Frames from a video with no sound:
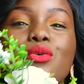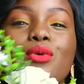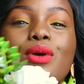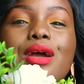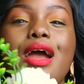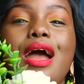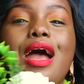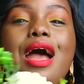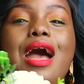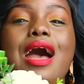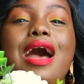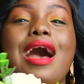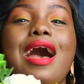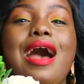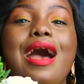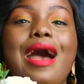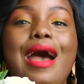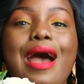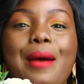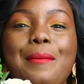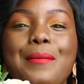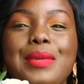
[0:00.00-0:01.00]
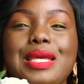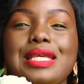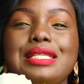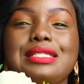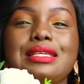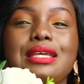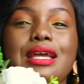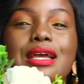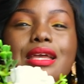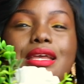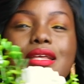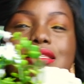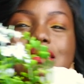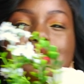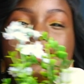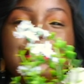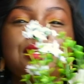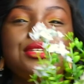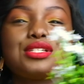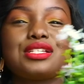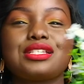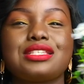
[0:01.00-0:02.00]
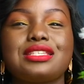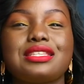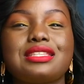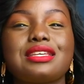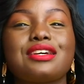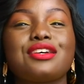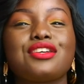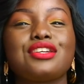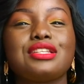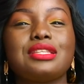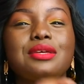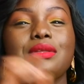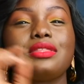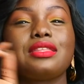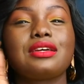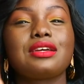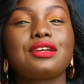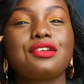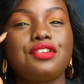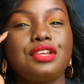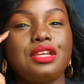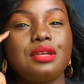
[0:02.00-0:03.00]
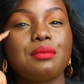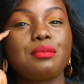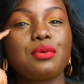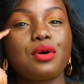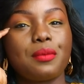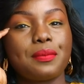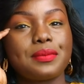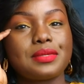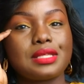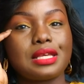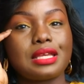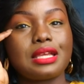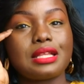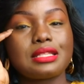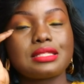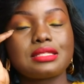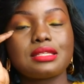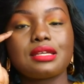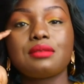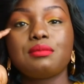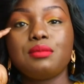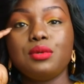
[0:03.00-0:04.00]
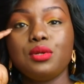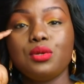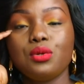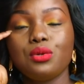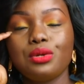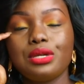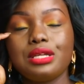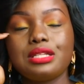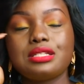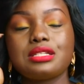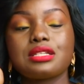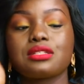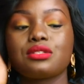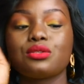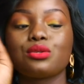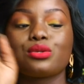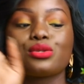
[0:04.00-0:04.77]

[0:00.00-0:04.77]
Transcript: look amazing against can you just see the, the way the green pops against that blue it just